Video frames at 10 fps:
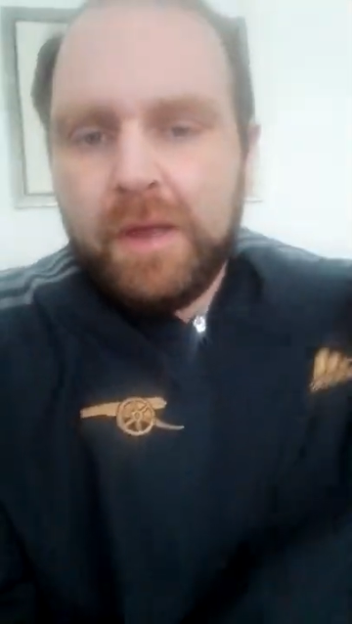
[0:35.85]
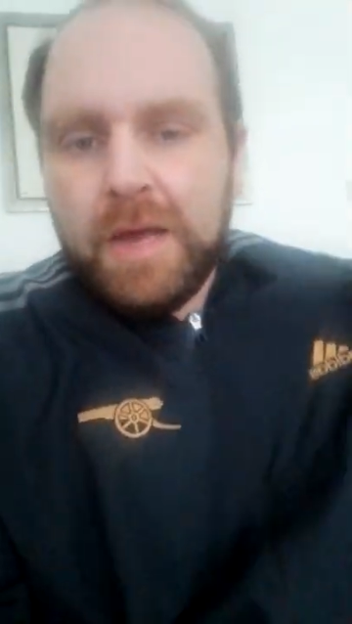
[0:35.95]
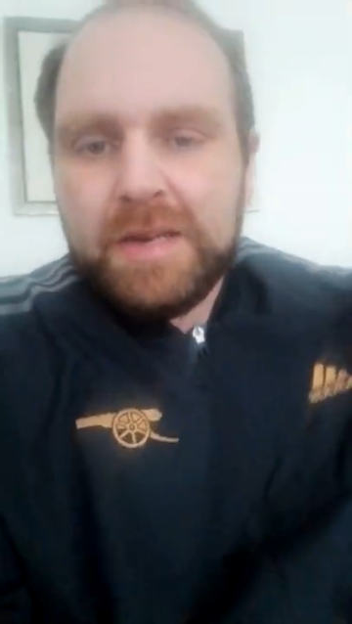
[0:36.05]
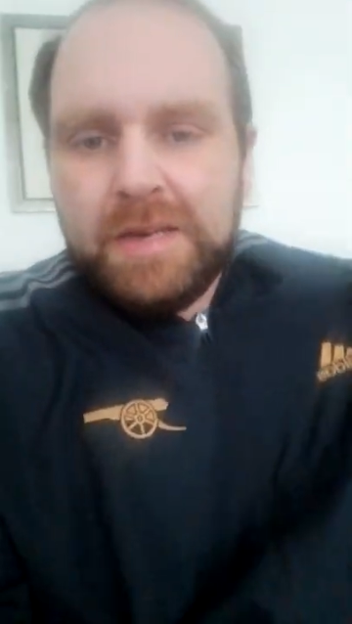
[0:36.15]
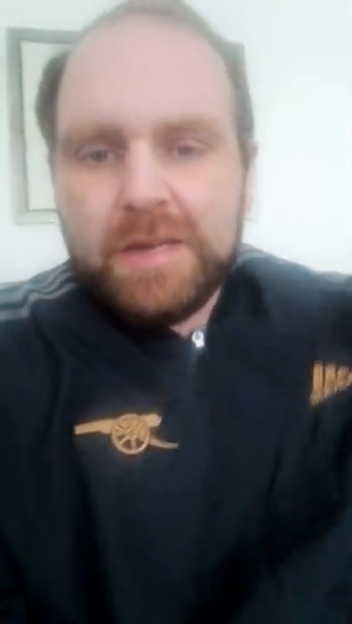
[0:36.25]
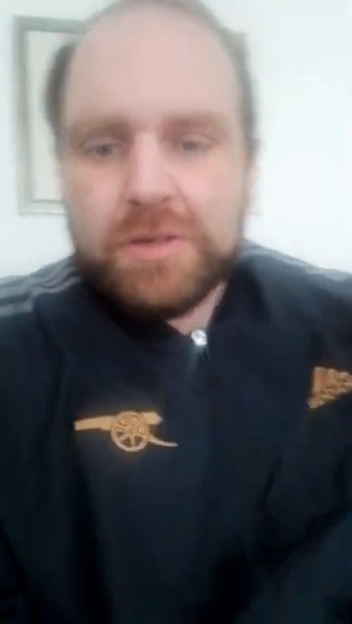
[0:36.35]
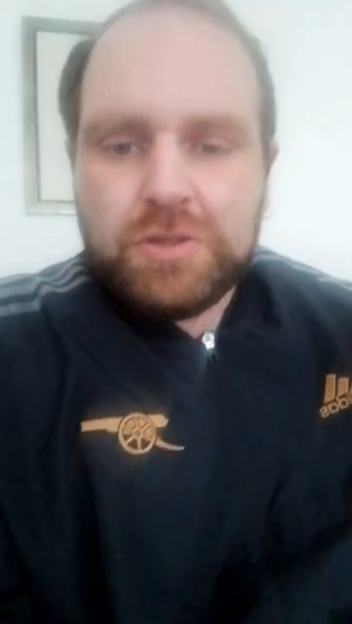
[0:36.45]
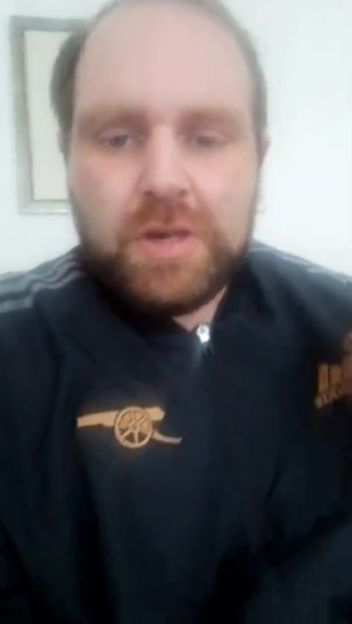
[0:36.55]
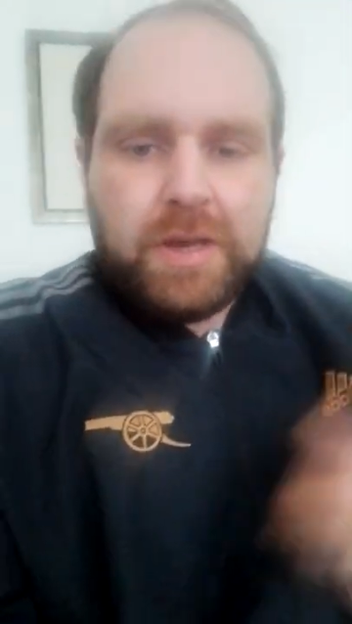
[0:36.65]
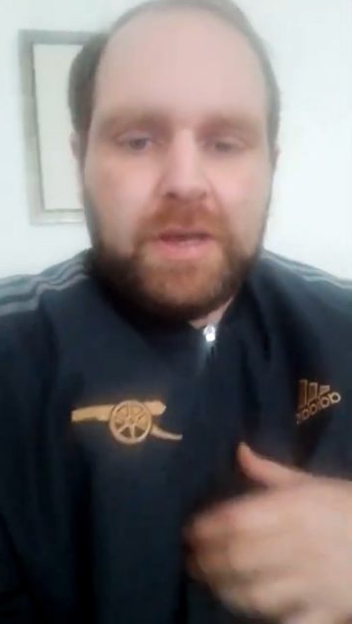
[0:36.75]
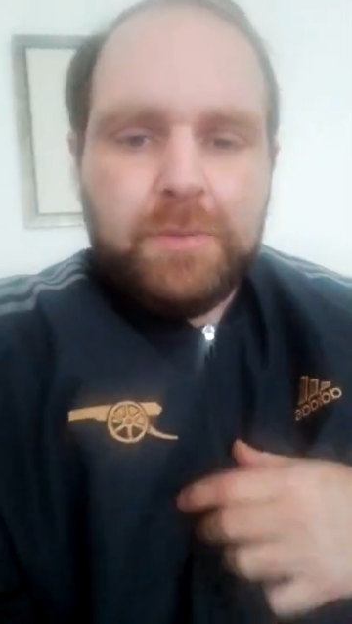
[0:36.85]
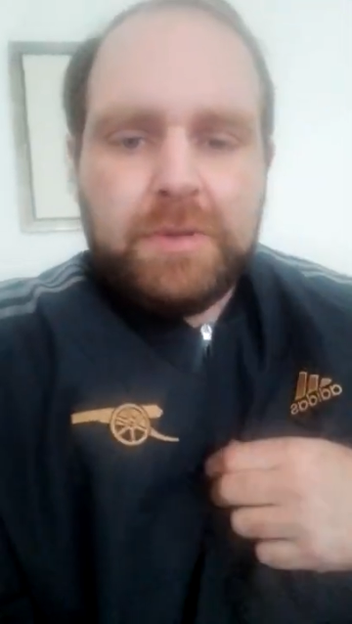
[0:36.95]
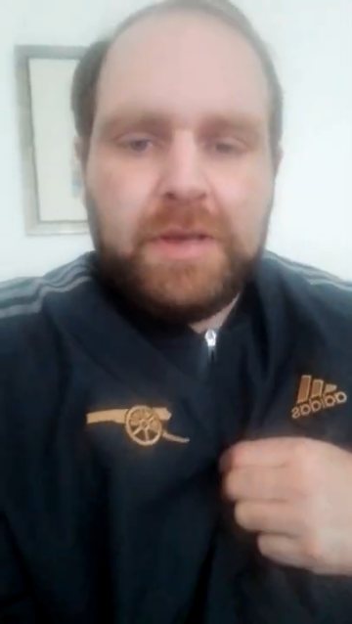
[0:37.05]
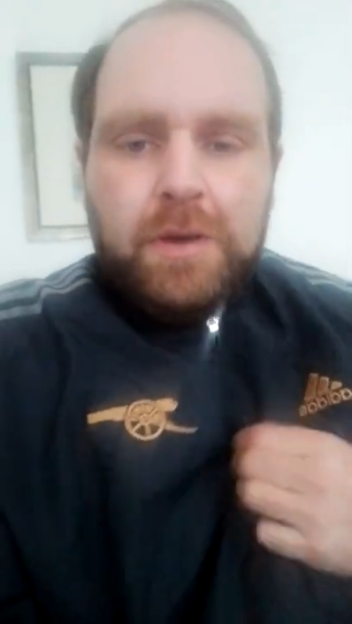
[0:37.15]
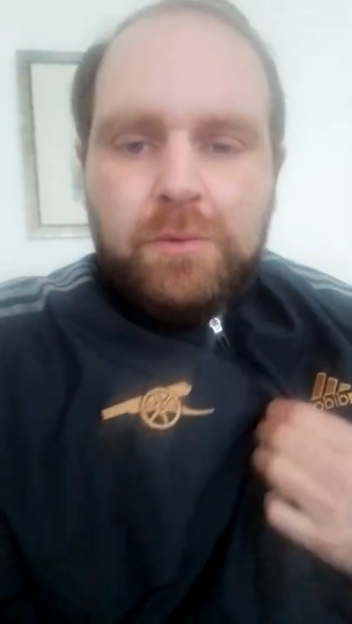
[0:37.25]
Adidas jacket with
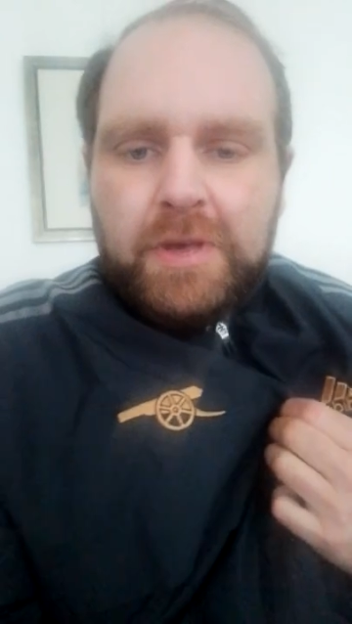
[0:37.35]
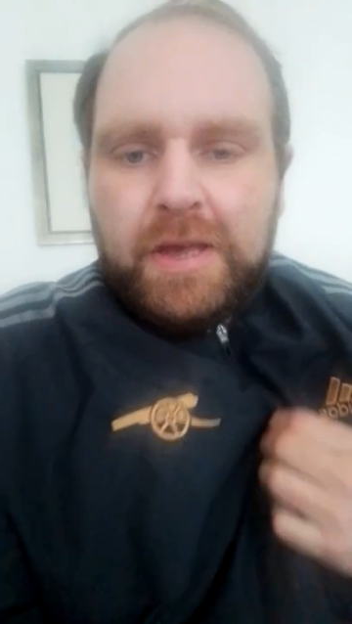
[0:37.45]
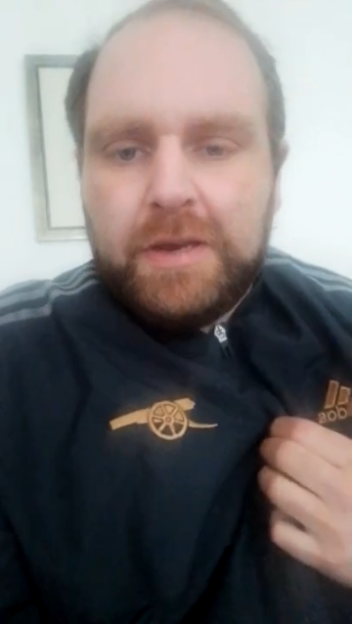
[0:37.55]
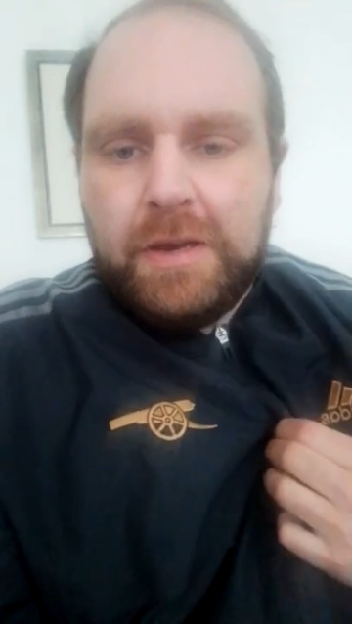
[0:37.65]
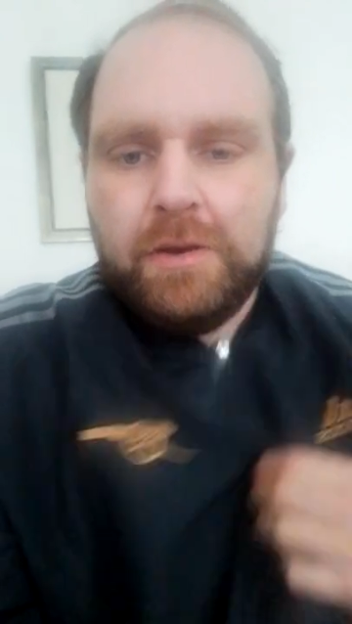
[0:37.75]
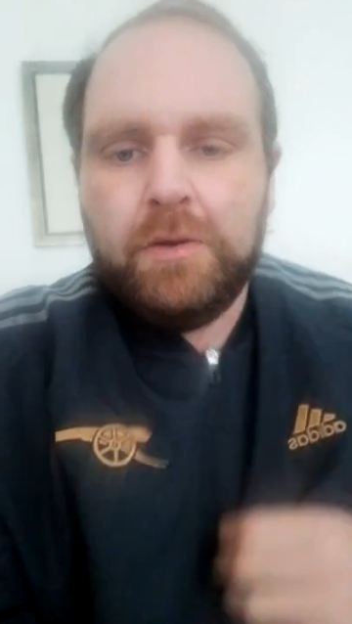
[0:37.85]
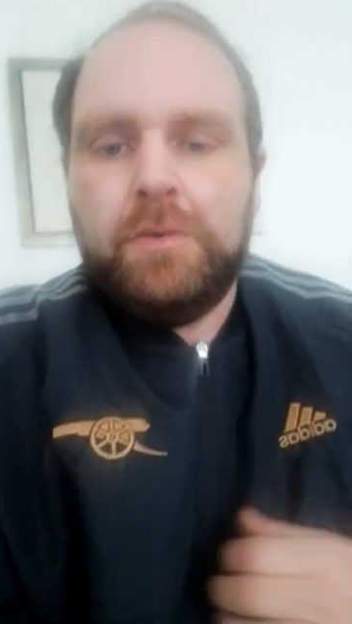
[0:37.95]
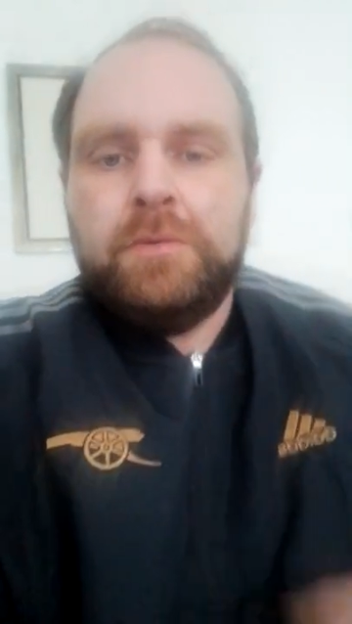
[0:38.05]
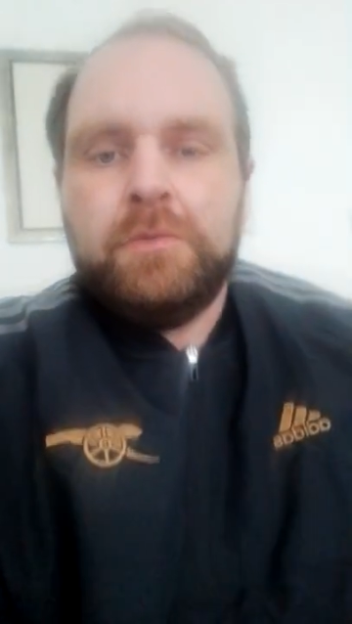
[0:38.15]
the old cannon on.